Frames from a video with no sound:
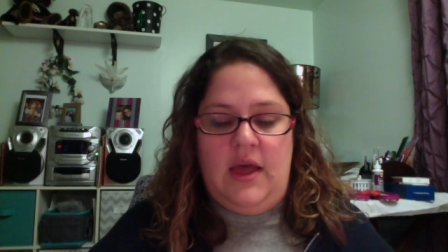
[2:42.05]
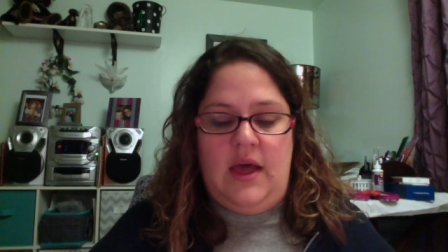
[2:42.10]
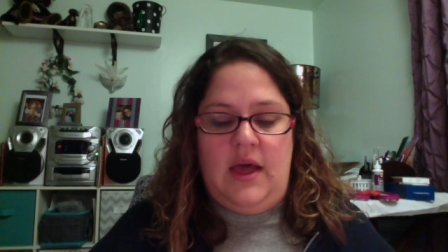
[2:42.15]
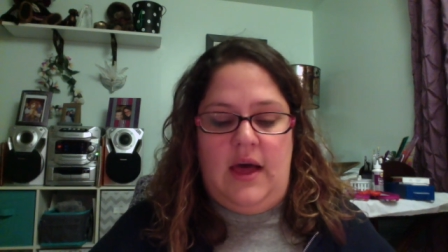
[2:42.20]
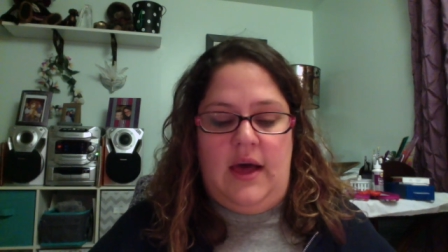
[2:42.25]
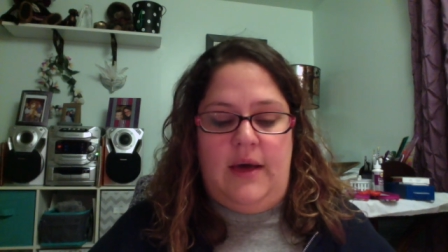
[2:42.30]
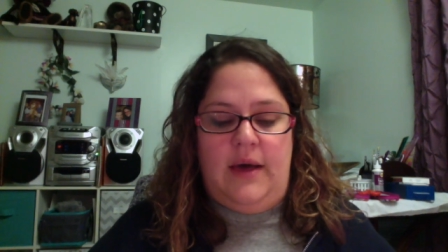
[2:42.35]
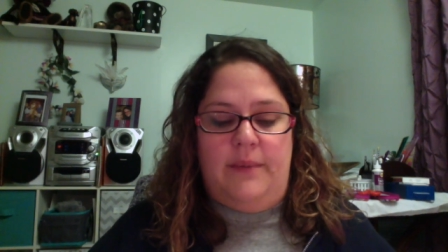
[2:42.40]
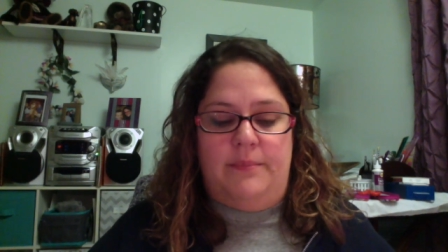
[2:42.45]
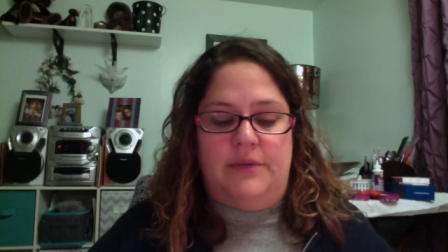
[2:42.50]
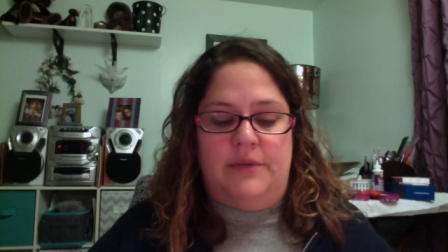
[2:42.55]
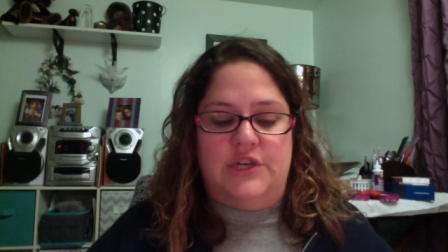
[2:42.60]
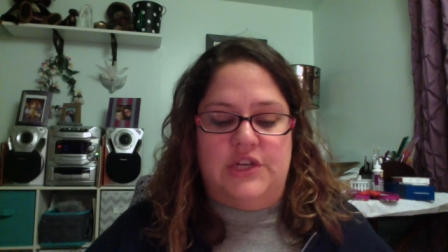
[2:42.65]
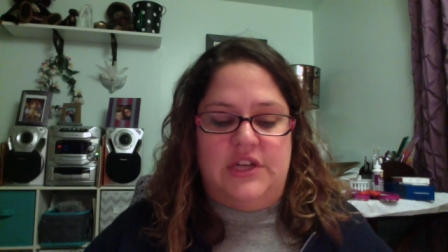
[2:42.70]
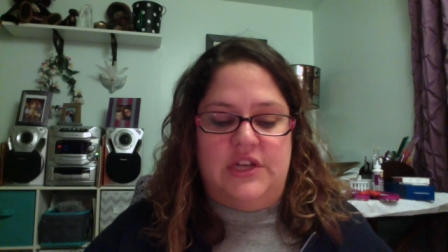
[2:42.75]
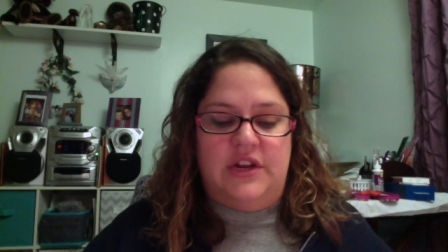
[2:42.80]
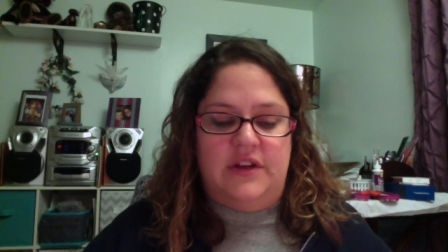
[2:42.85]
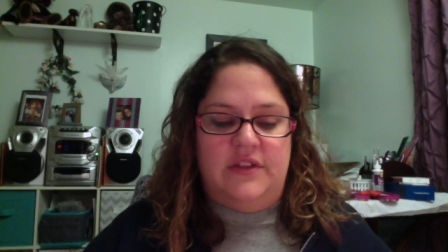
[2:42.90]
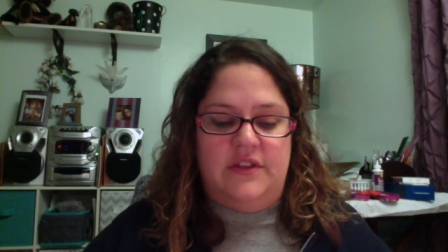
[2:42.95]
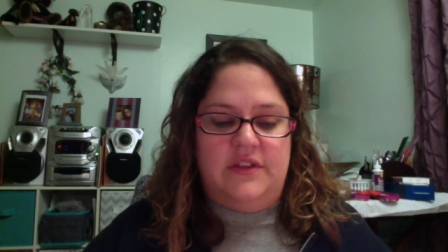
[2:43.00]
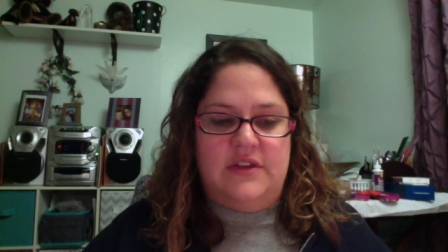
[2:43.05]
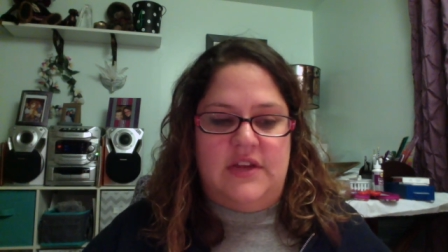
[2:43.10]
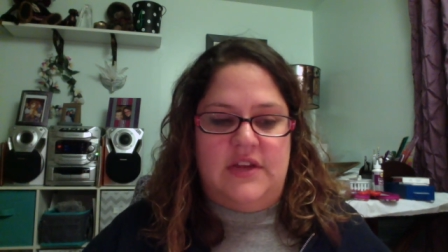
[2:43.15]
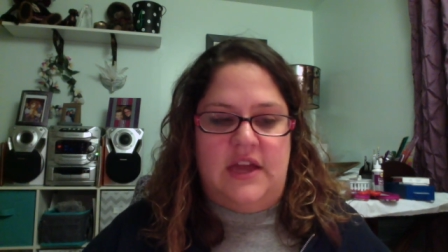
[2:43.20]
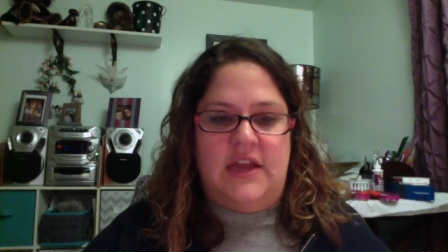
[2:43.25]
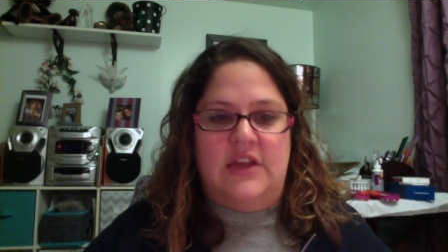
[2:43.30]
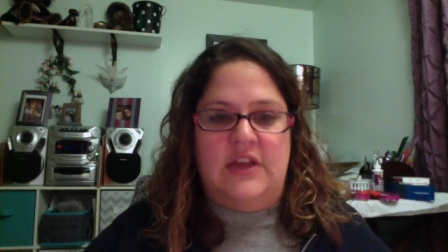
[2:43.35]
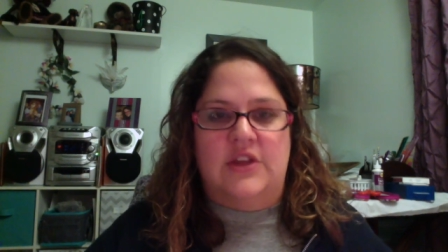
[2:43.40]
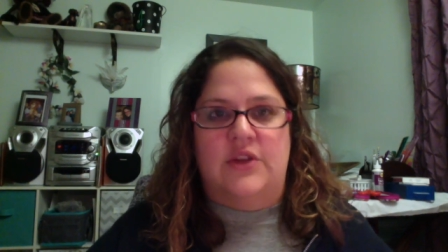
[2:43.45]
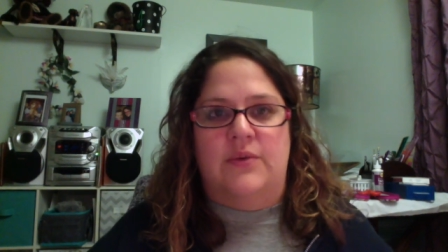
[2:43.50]
But you get on the
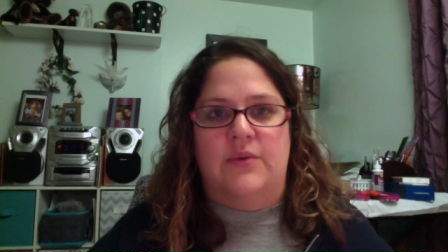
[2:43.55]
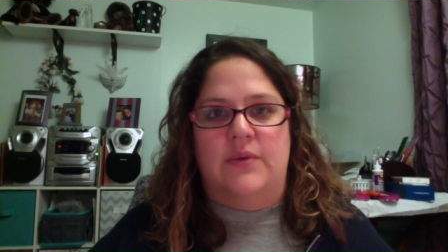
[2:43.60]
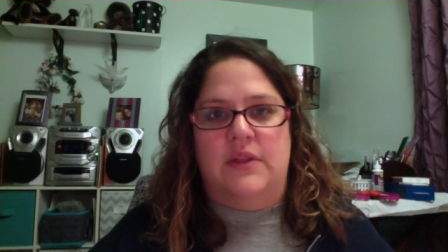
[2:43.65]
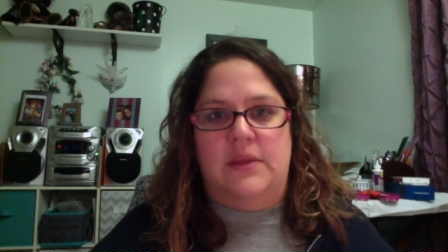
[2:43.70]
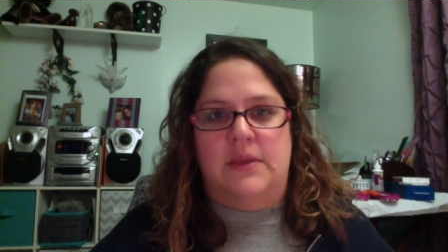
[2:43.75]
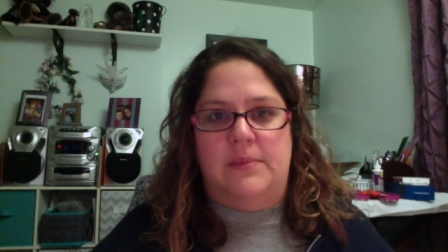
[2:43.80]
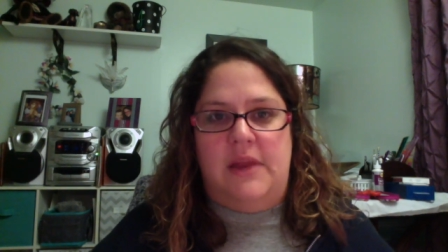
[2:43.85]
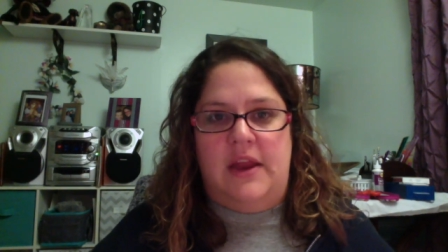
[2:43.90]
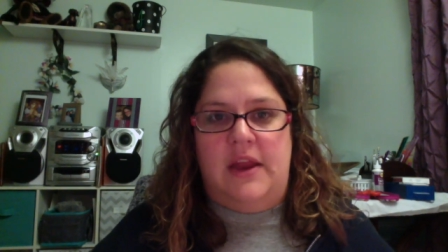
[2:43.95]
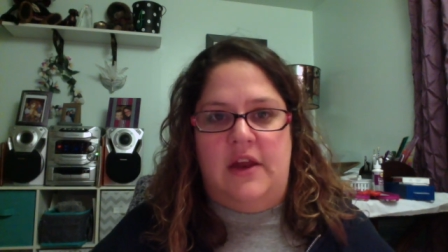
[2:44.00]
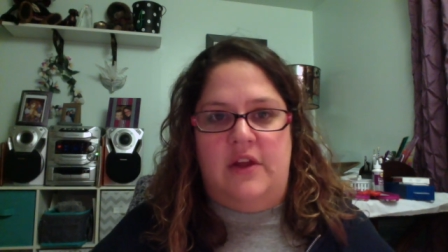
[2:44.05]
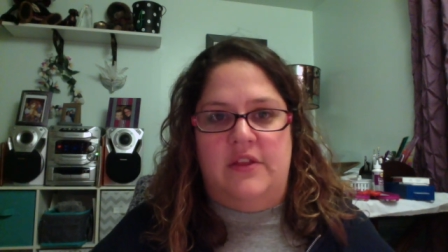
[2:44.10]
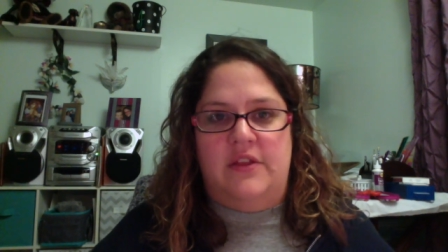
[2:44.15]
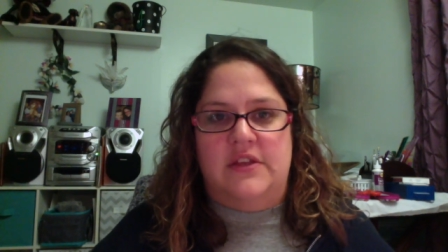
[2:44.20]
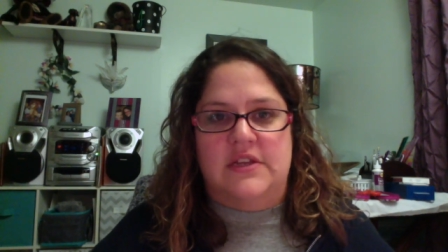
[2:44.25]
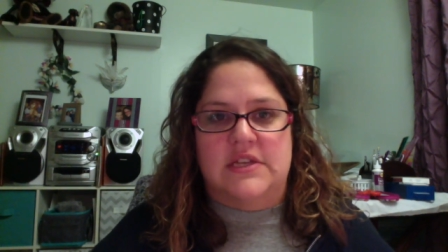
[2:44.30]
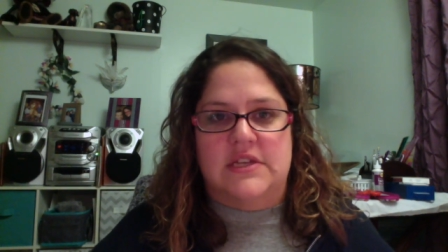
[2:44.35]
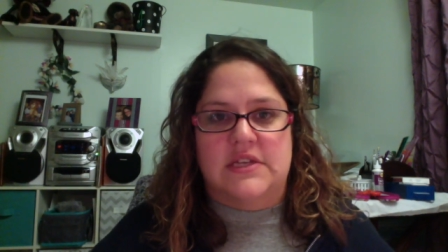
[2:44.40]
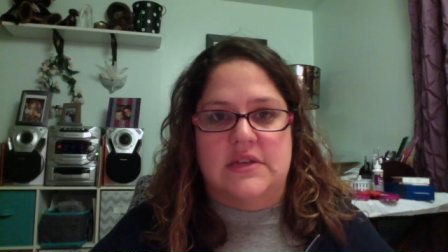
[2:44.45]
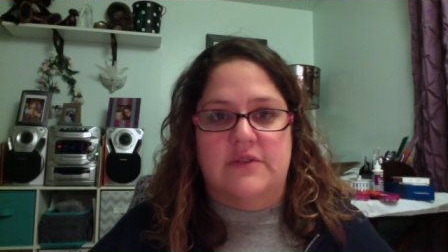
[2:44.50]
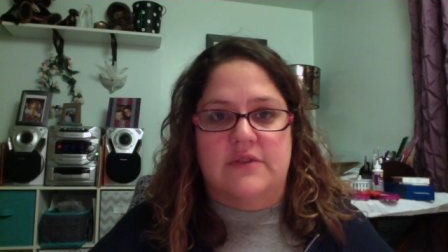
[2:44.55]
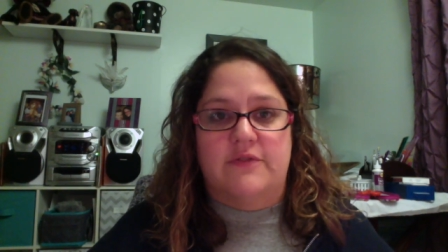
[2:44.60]
diet, you eliminate all these